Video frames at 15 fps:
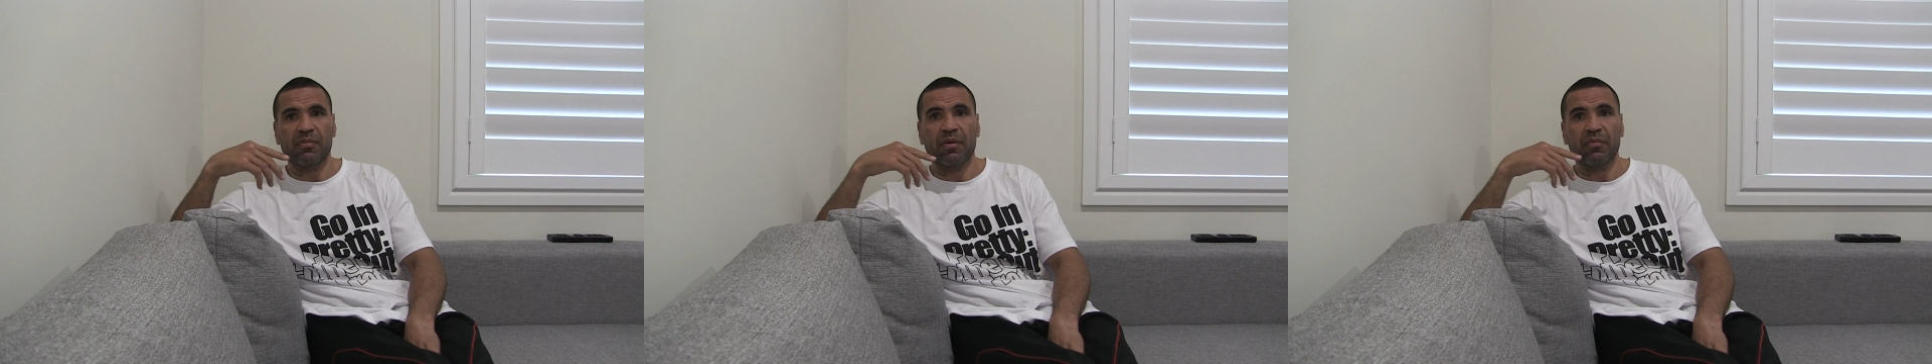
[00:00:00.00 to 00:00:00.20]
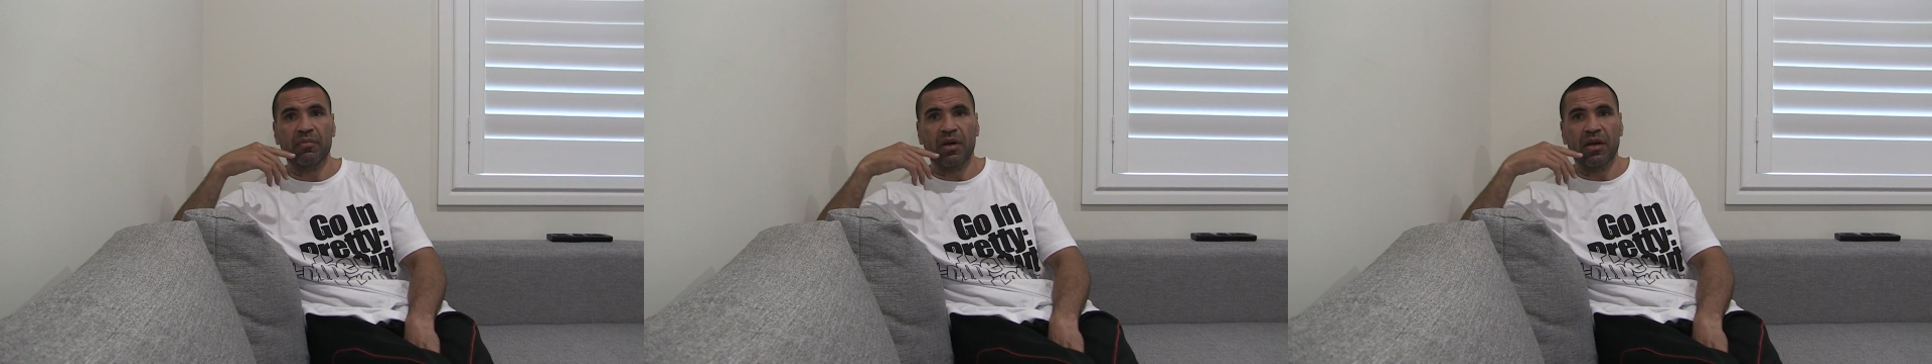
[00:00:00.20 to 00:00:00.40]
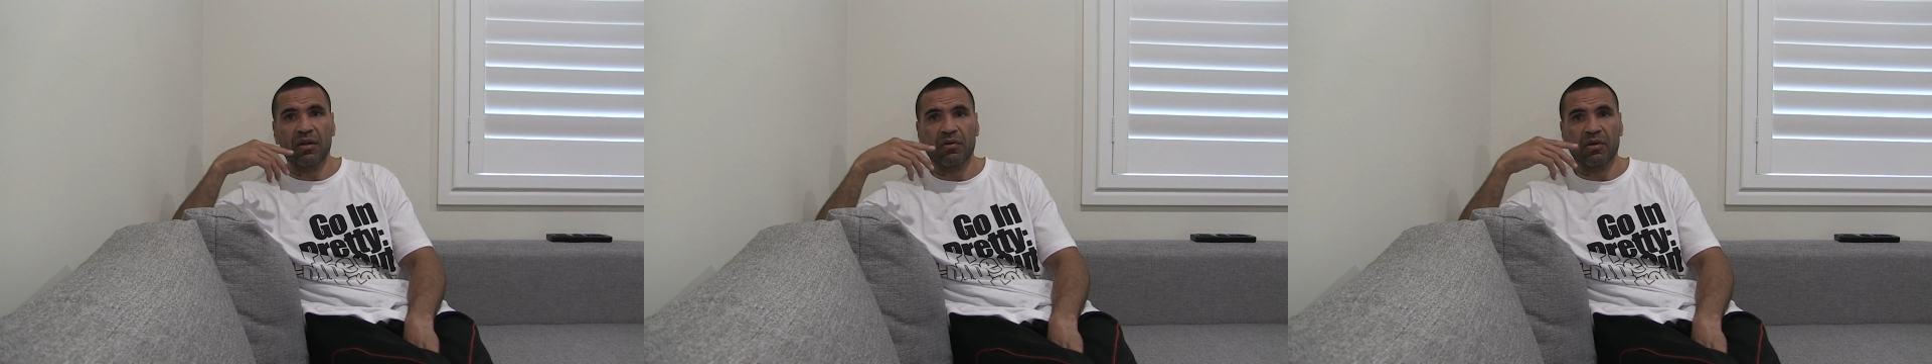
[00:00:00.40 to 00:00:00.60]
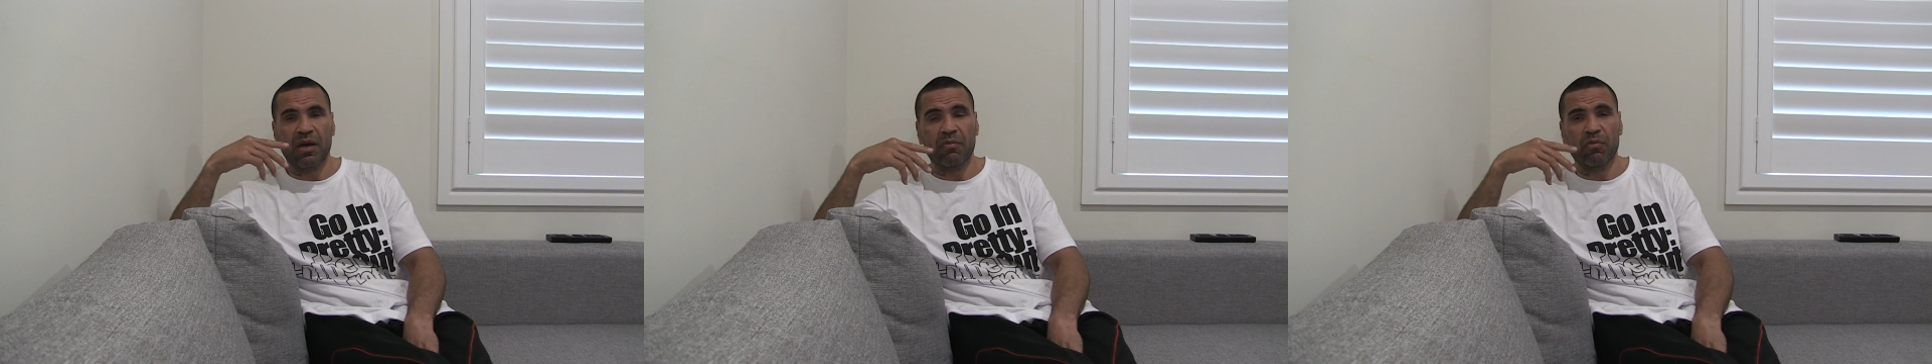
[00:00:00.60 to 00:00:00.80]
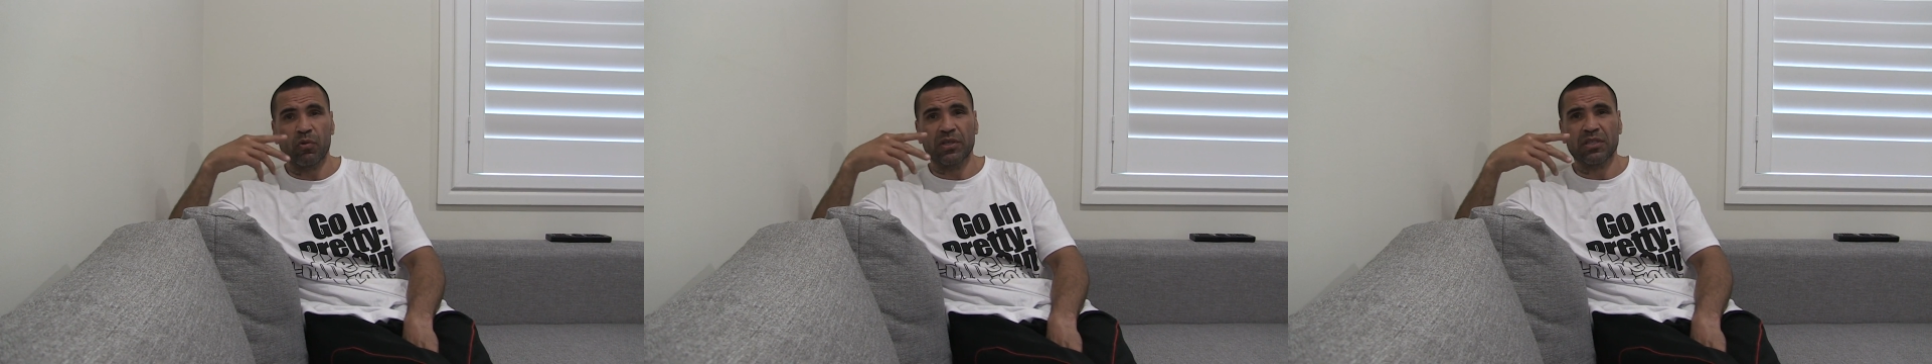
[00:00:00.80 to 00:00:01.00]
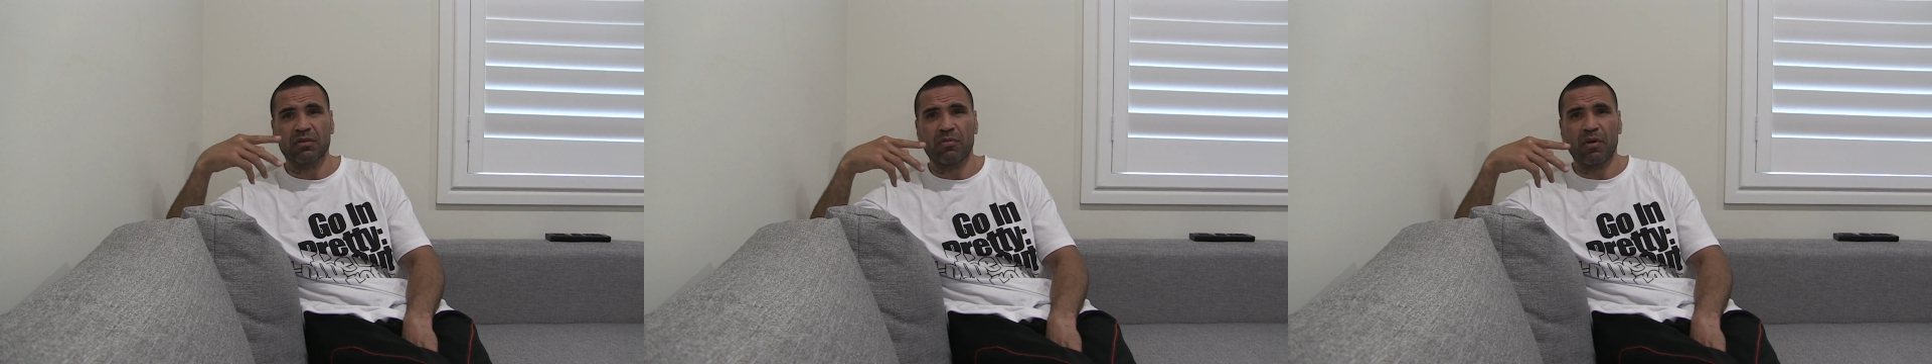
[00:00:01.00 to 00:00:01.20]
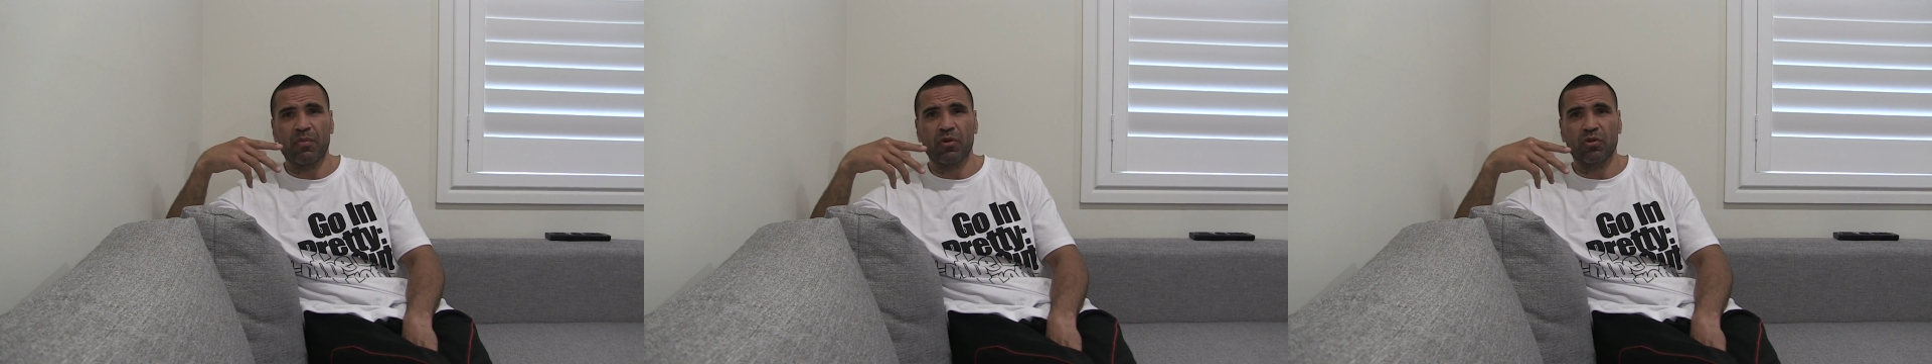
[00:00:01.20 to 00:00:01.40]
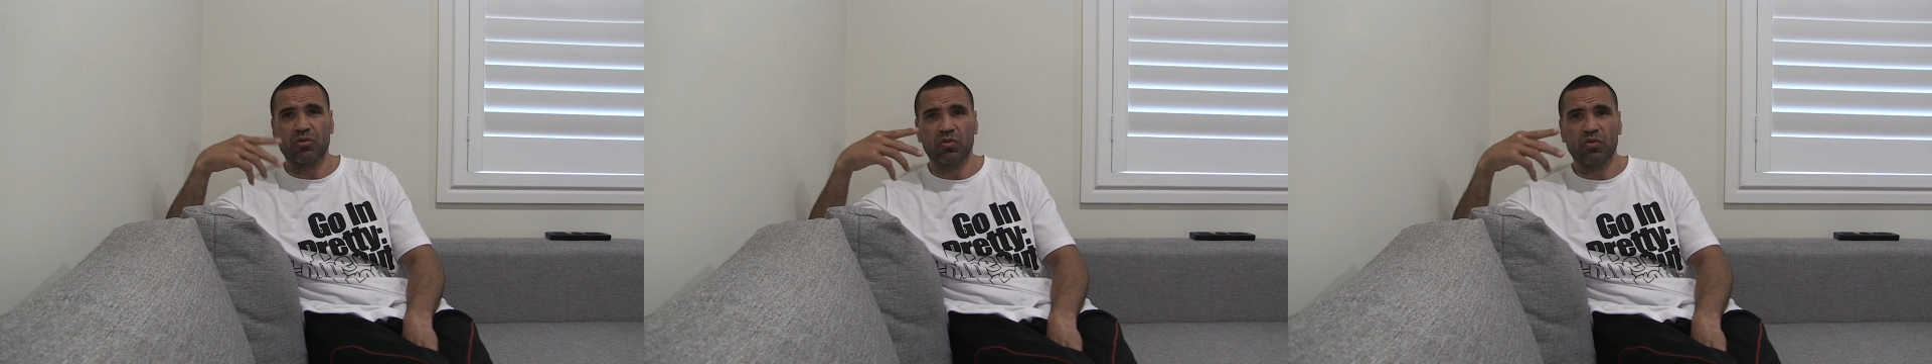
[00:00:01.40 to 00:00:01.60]
a couple of weeks under my
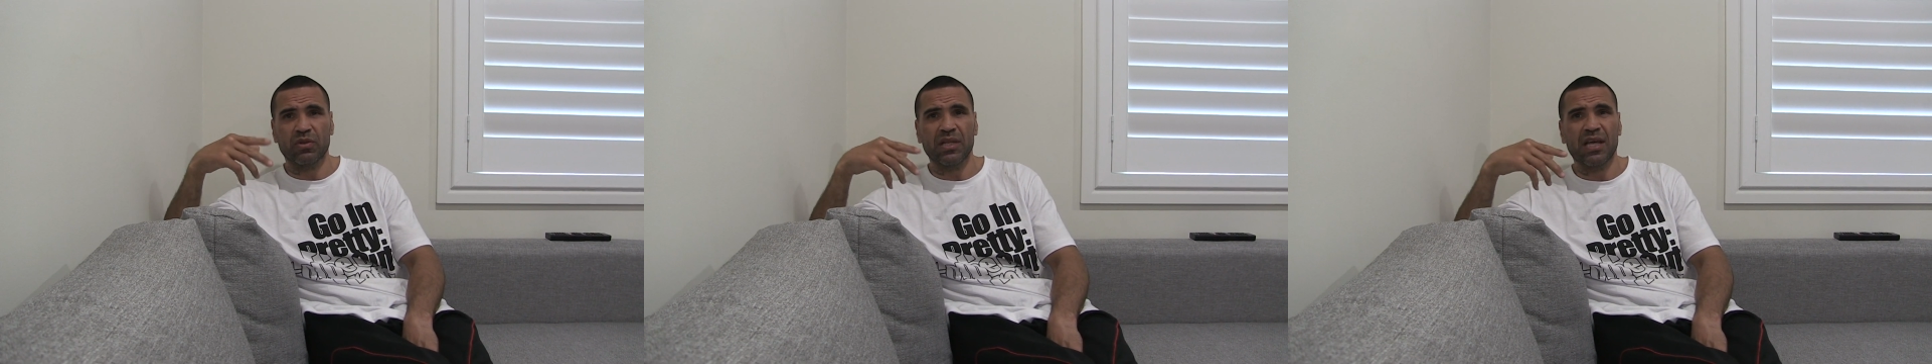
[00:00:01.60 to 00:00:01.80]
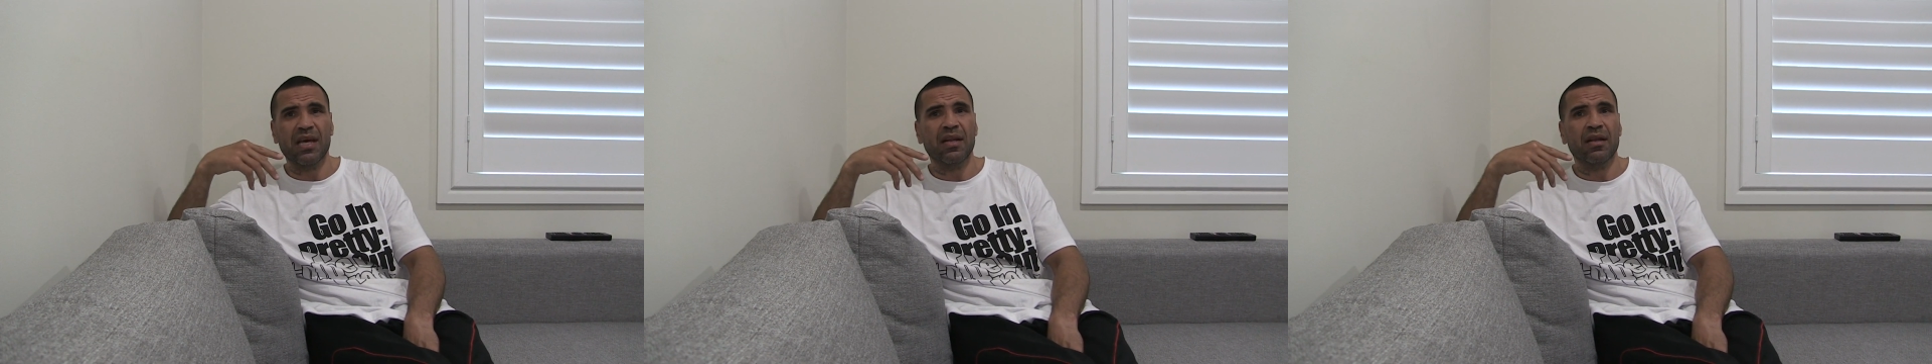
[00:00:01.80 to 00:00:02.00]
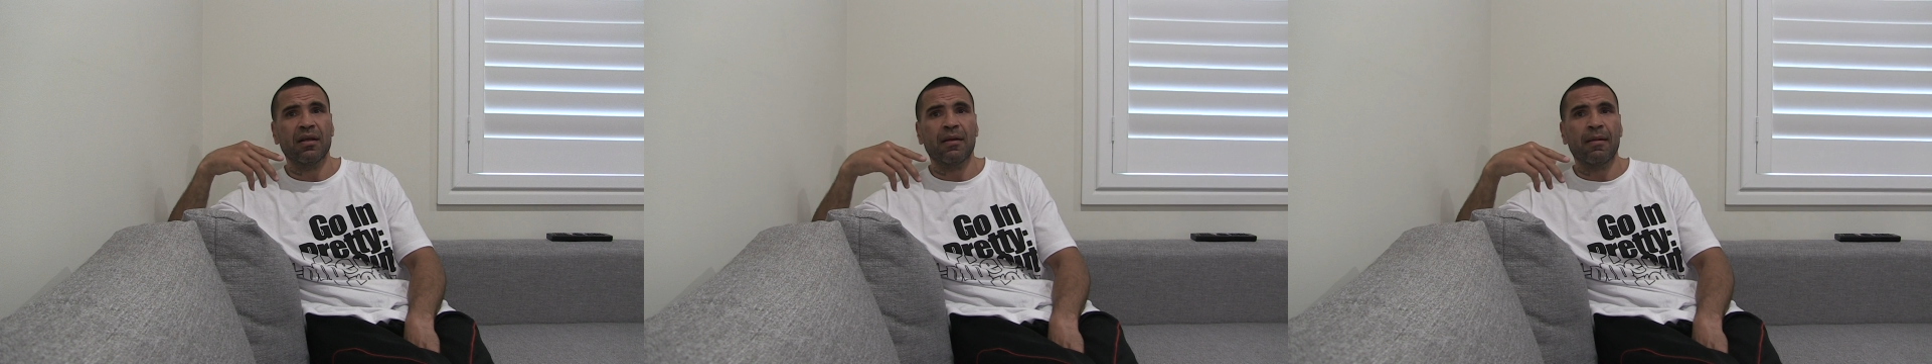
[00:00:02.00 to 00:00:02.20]
belt doing that,